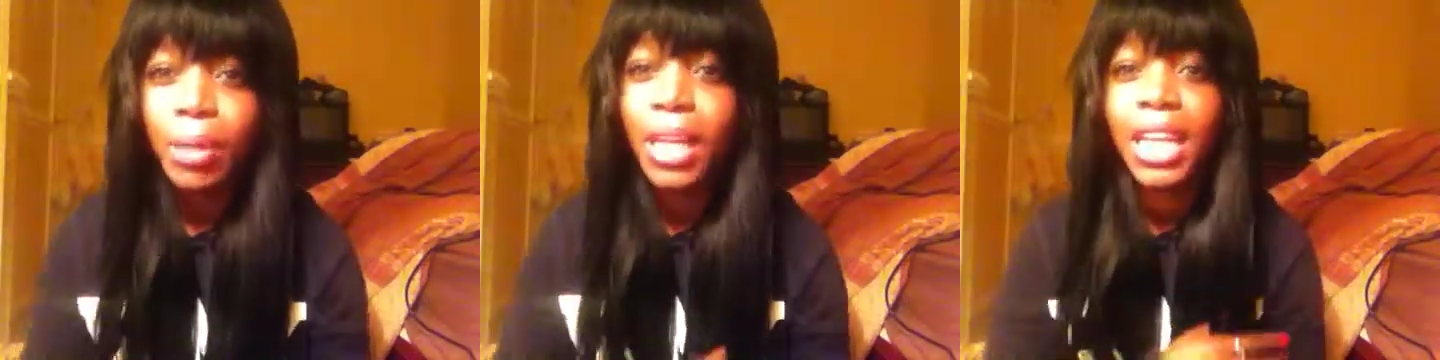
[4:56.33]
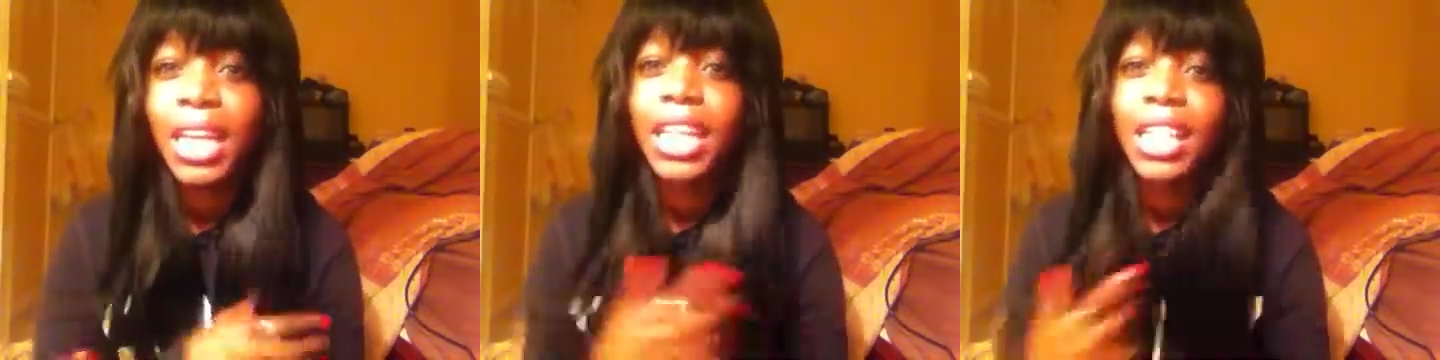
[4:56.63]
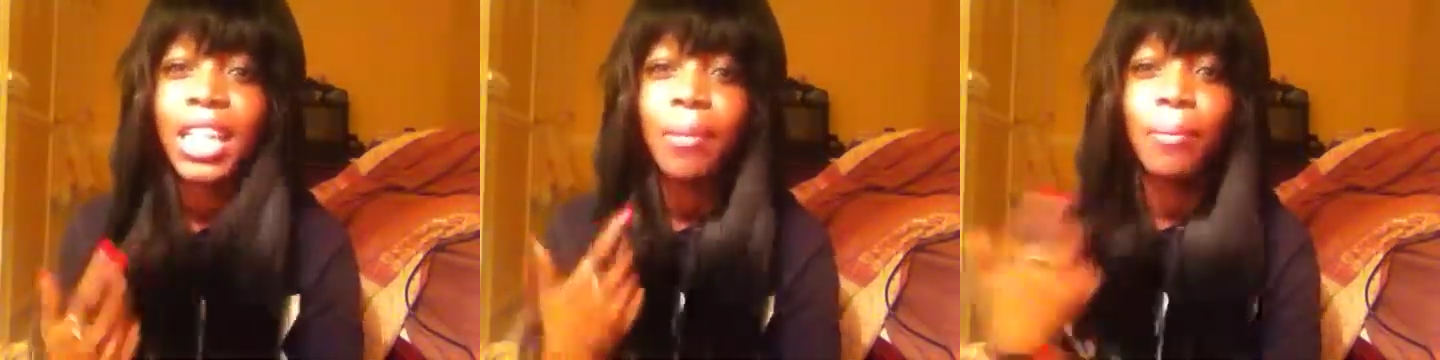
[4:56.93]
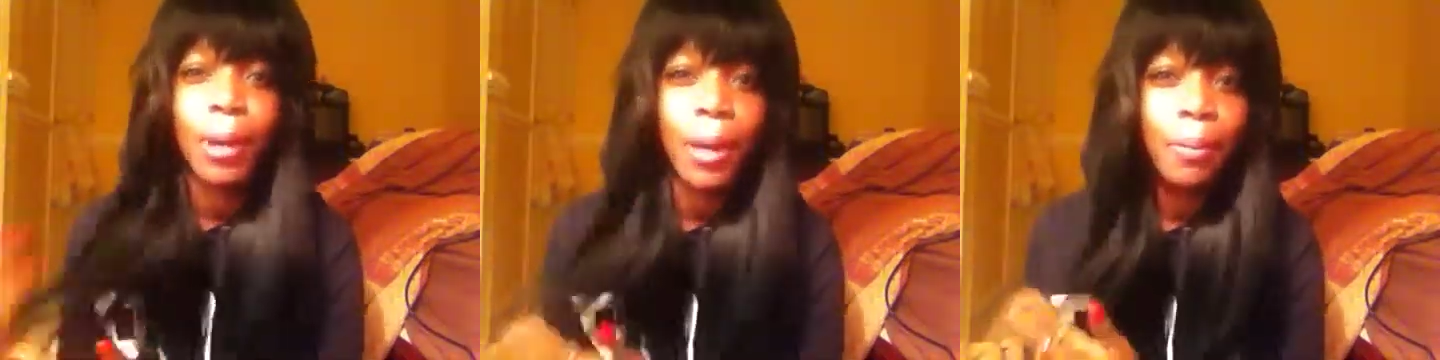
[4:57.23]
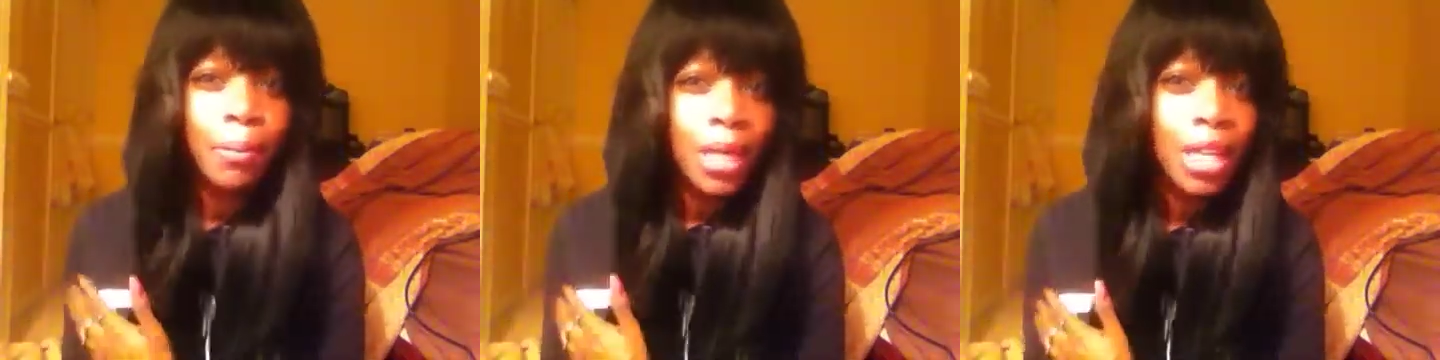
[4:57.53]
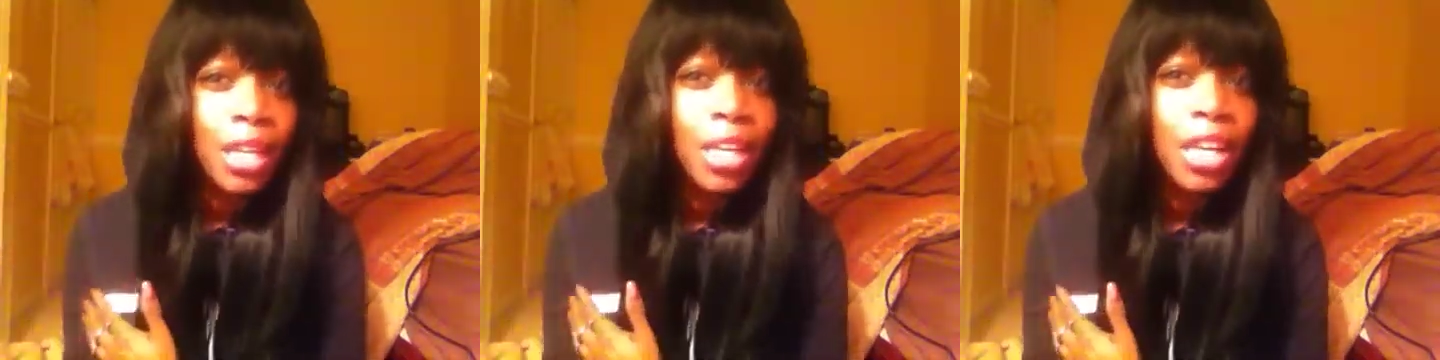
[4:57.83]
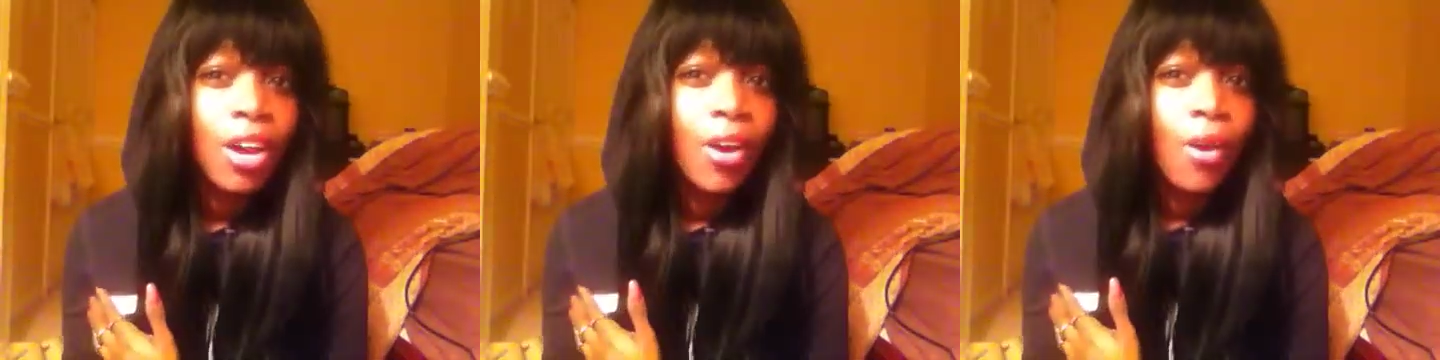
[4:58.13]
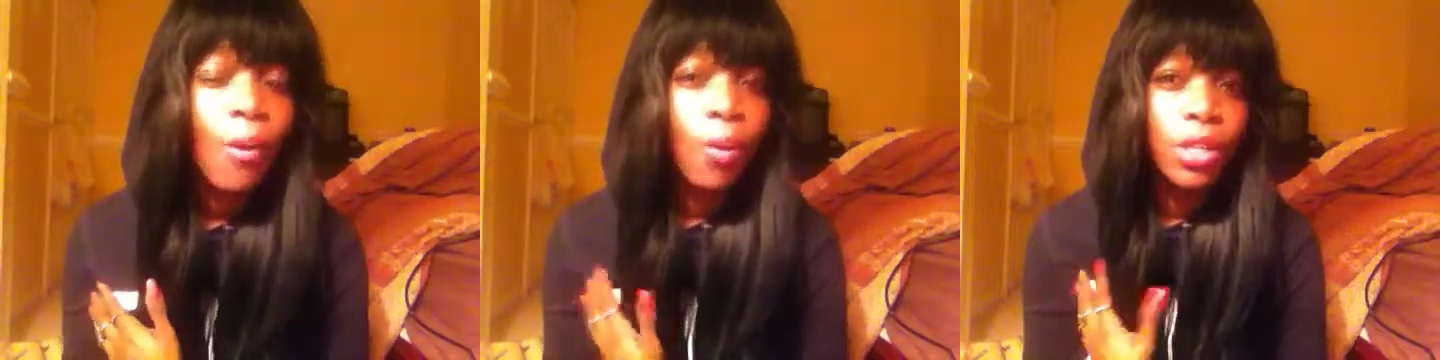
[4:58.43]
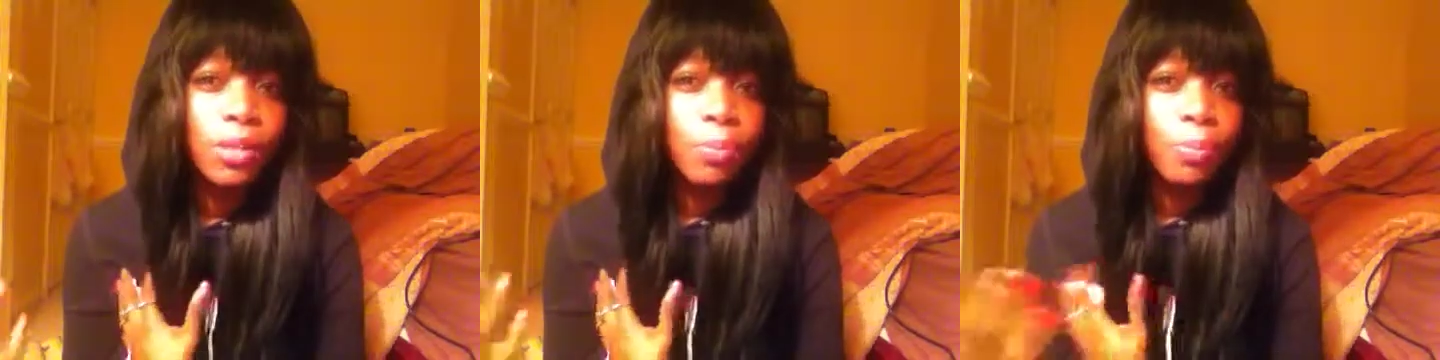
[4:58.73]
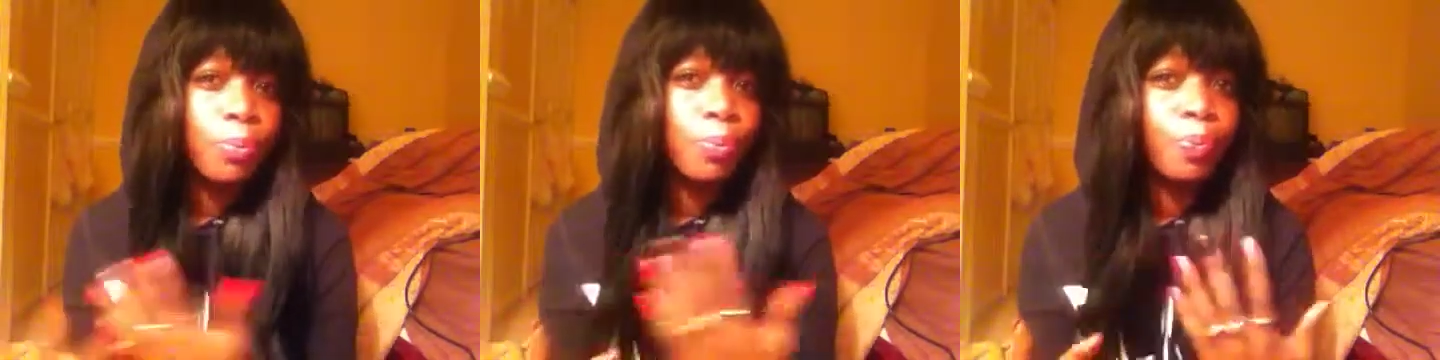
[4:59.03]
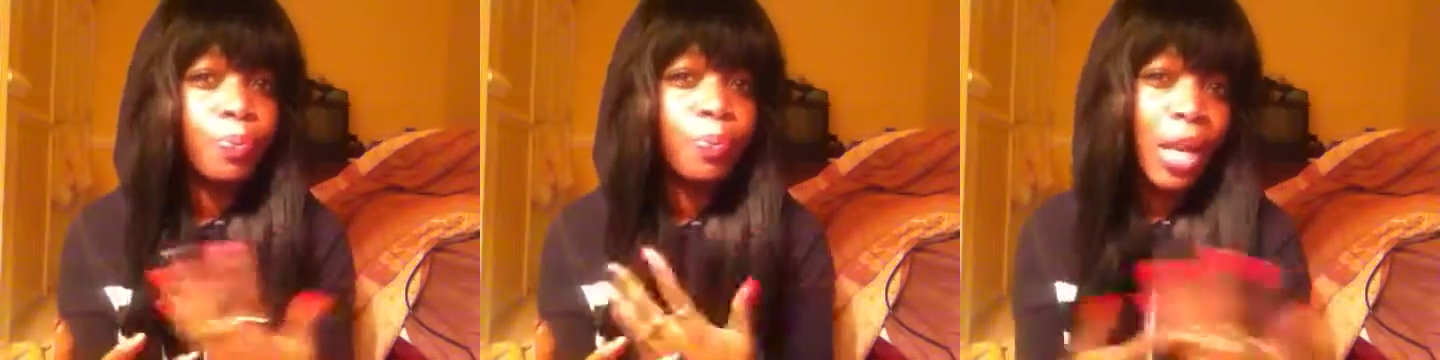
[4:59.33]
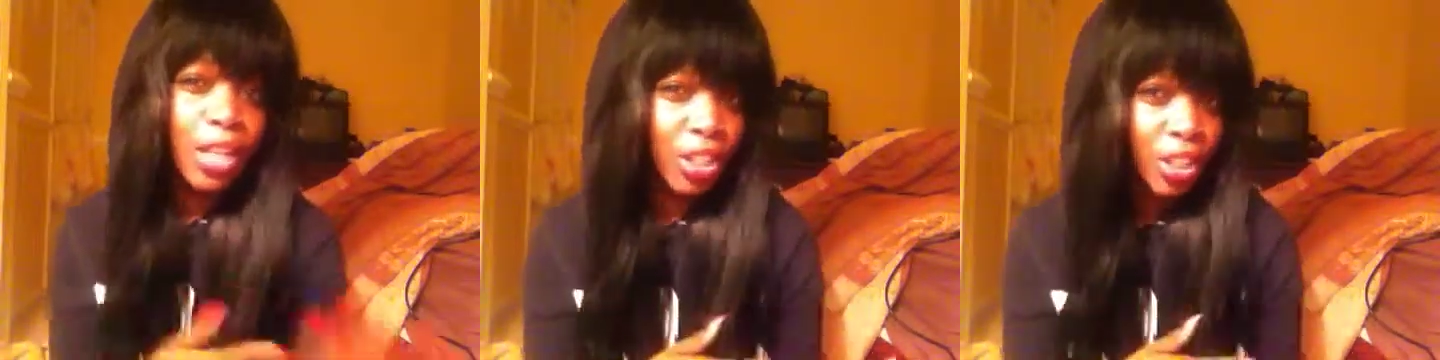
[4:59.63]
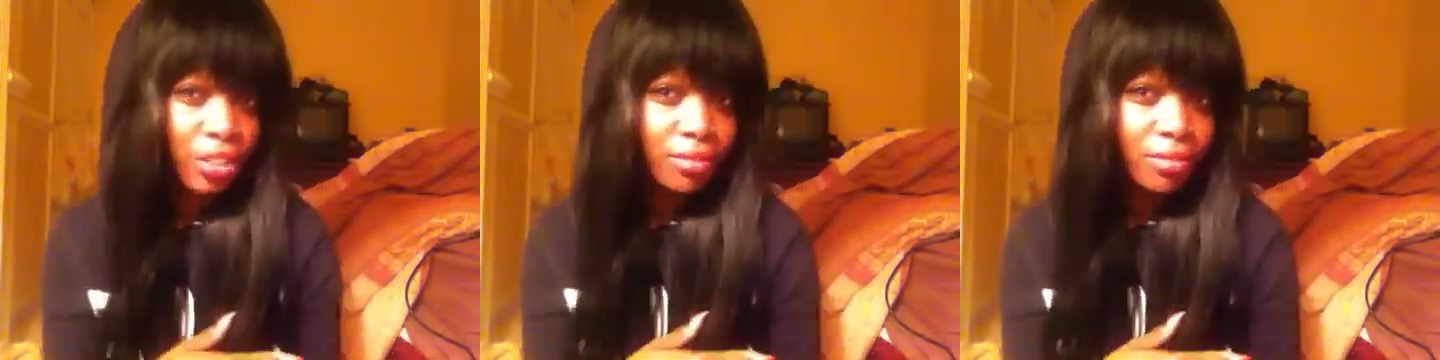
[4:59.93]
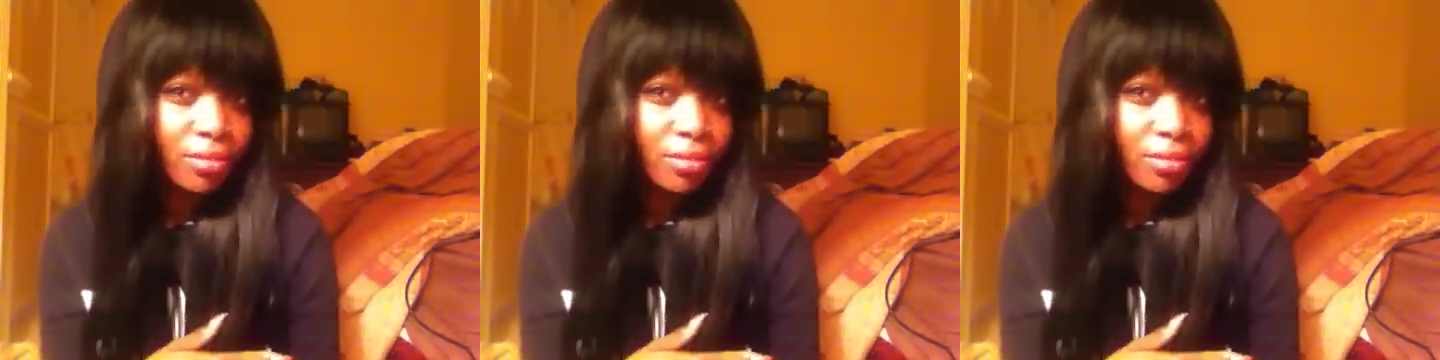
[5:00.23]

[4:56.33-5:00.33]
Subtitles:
being anything but me, was better.